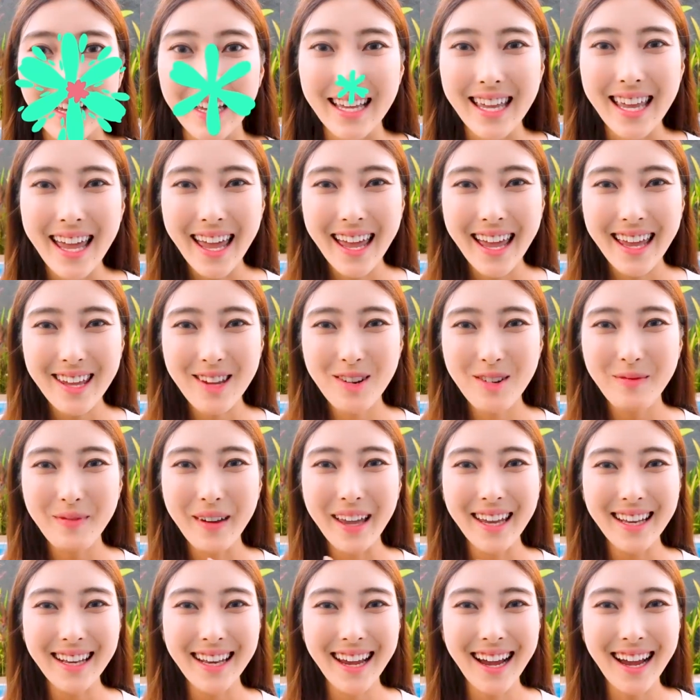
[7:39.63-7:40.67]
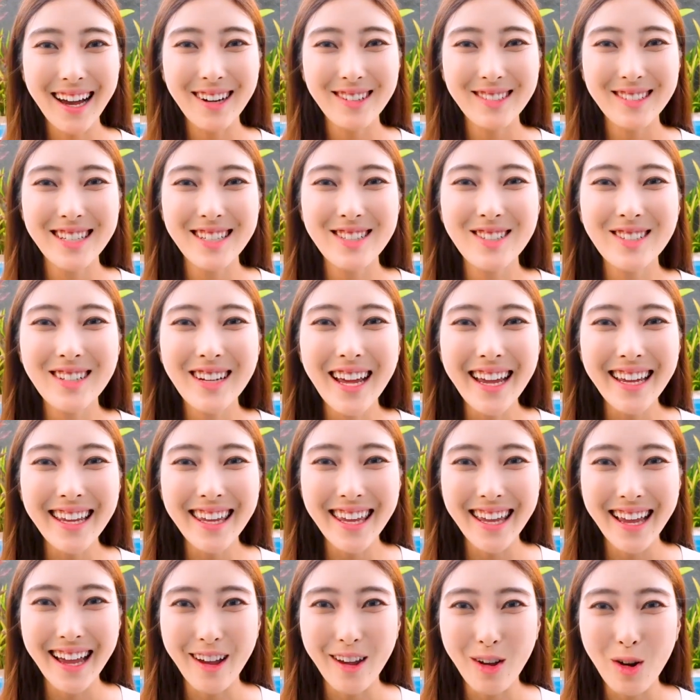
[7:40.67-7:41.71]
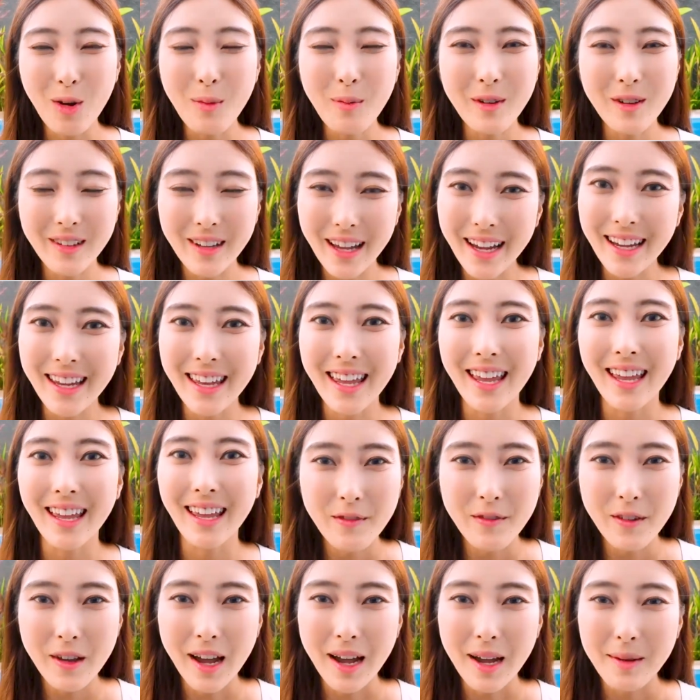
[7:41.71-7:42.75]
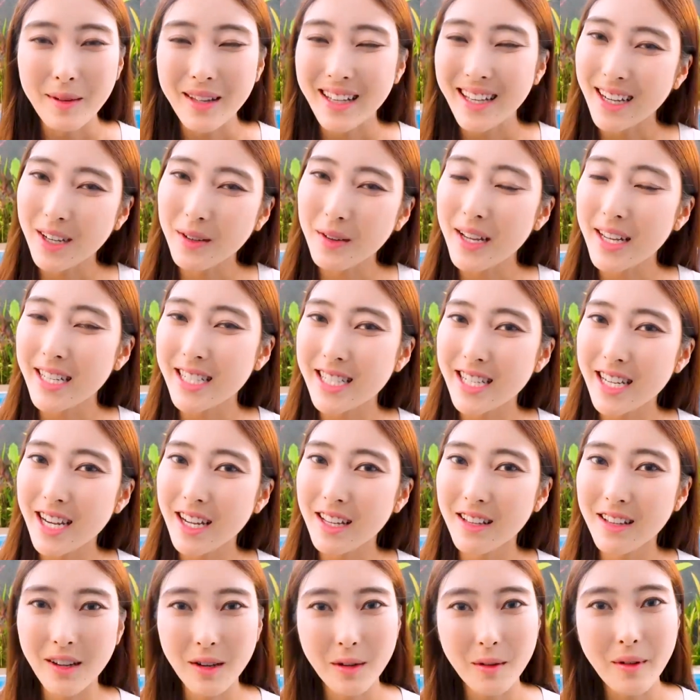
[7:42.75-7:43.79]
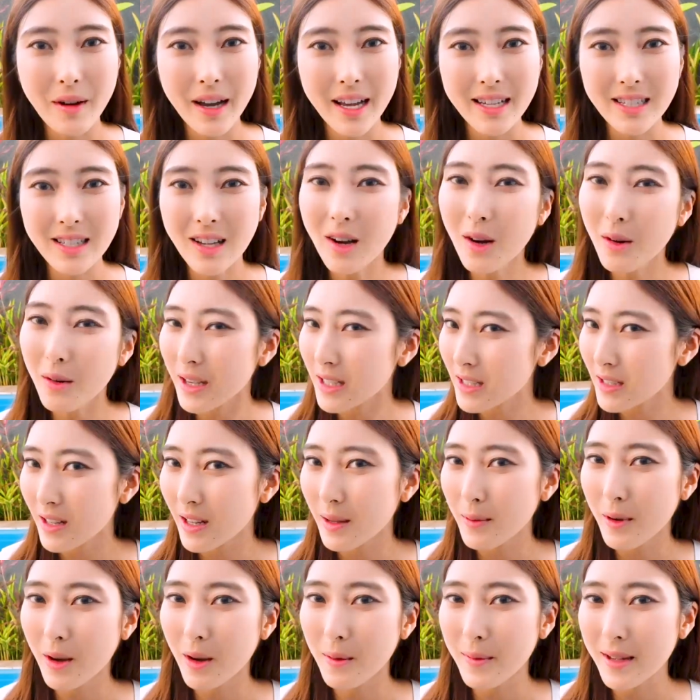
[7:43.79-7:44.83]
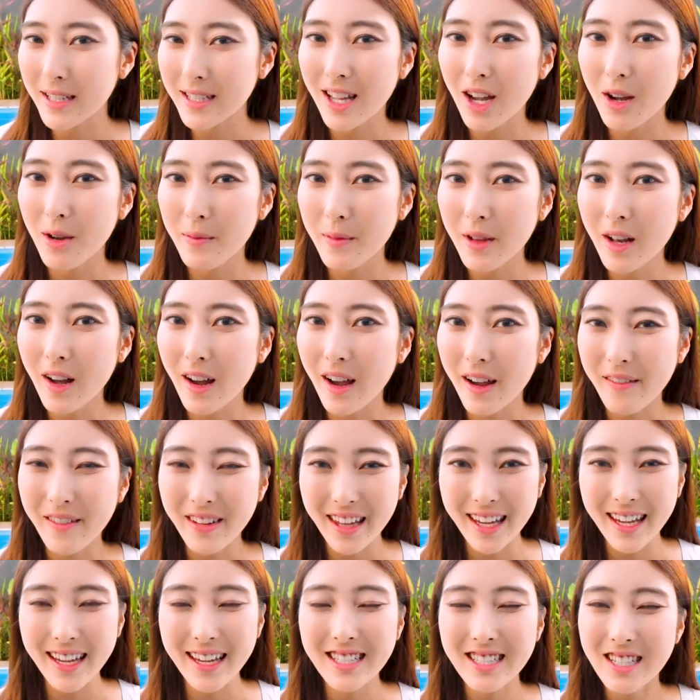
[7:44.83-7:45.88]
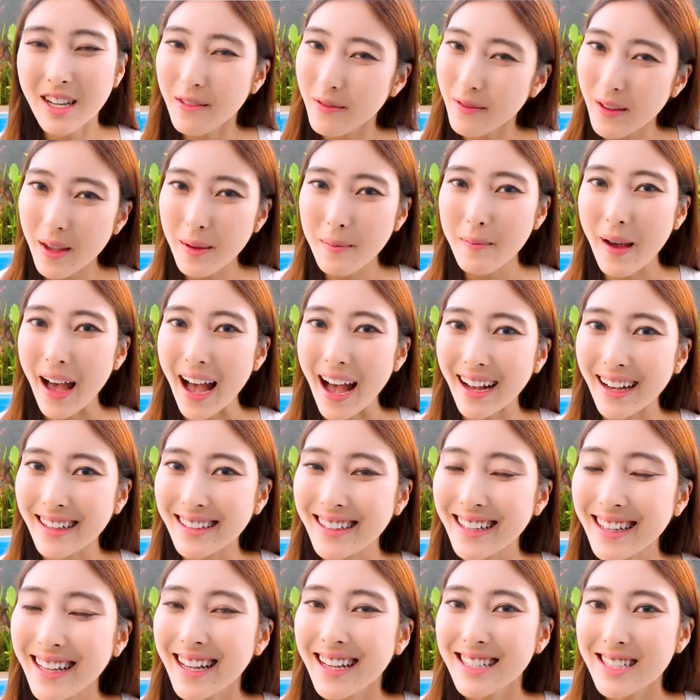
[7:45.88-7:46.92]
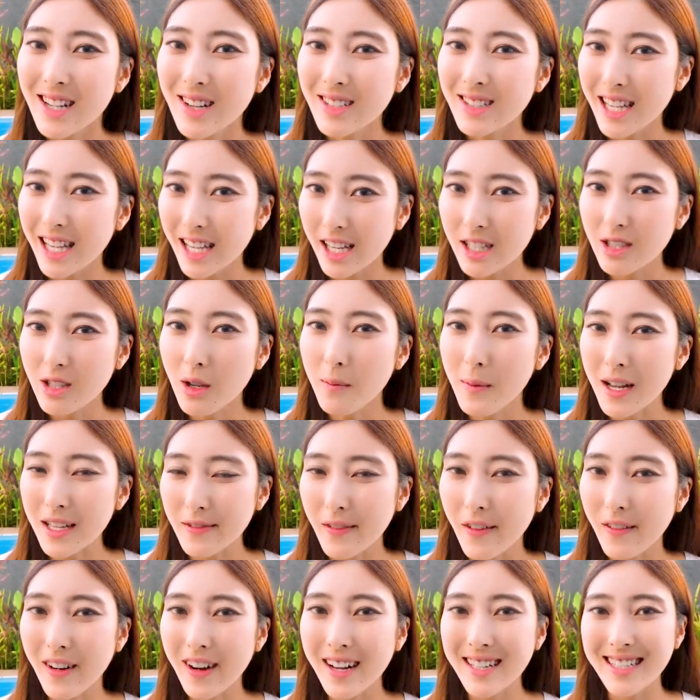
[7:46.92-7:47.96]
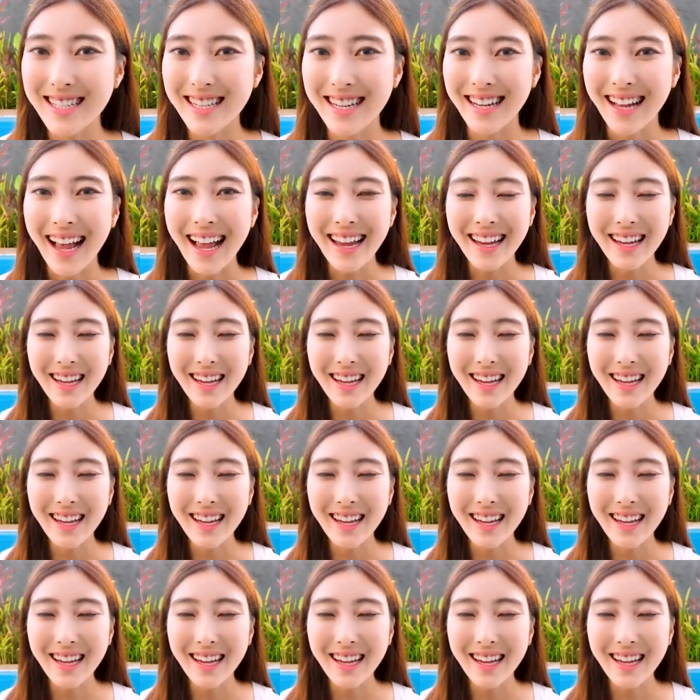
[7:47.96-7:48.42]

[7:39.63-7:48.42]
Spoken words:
Yay, you made it! How did you like it? I hope you like it! If you have any questions, requests, always leave comments down below. I wanna hear your feedback. So thank you so much for watching.